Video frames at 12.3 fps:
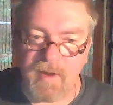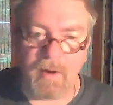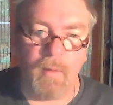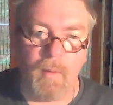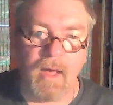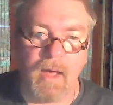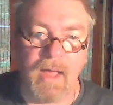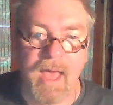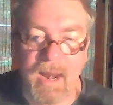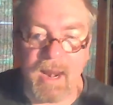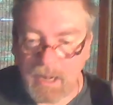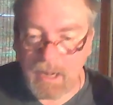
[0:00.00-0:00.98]
very well
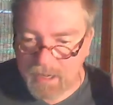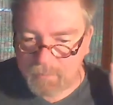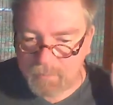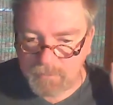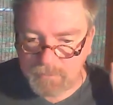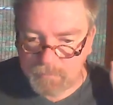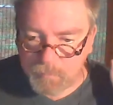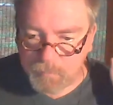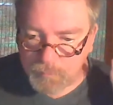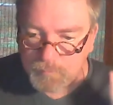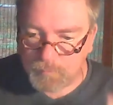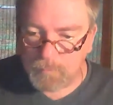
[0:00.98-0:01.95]
and let
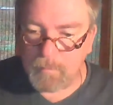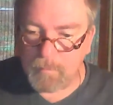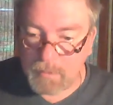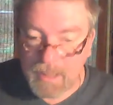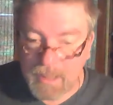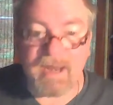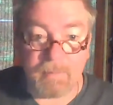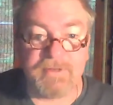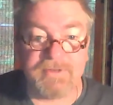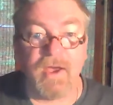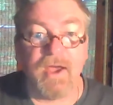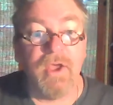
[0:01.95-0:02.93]
him
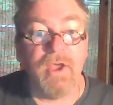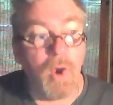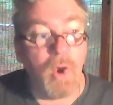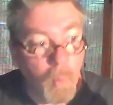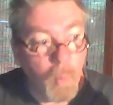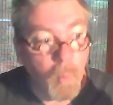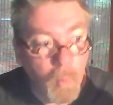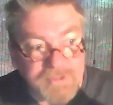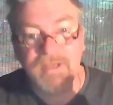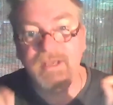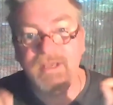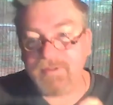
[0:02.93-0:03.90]
decide which
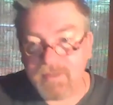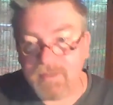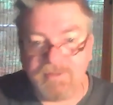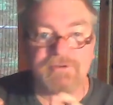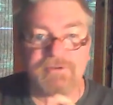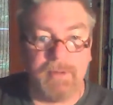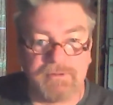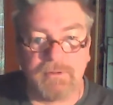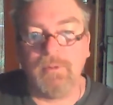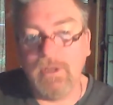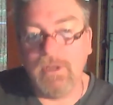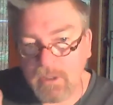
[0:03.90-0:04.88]
is the
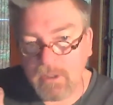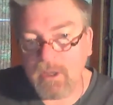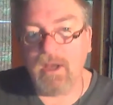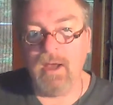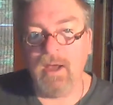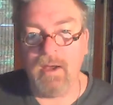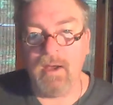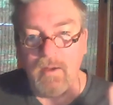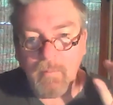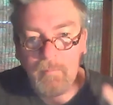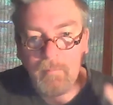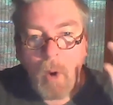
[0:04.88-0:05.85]
instrumental
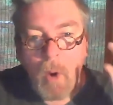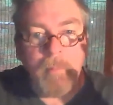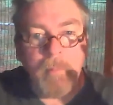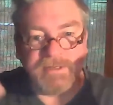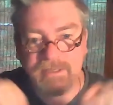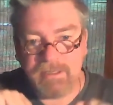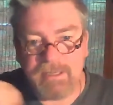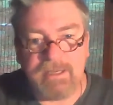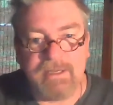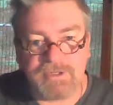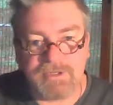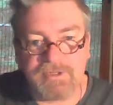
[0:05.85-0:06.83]
moment
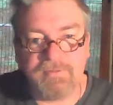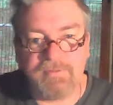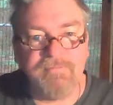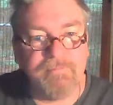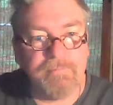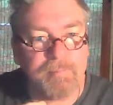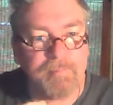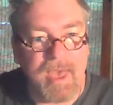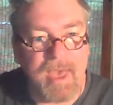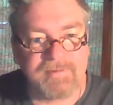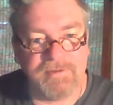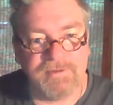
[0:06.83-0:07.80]
in each
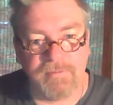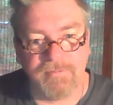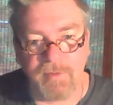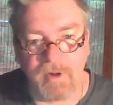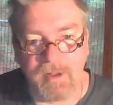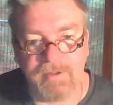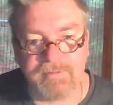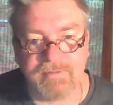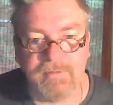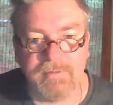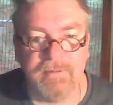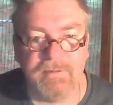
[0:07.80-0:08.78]
passage or
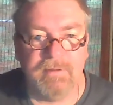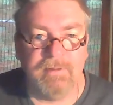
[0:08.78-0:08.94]
phrase.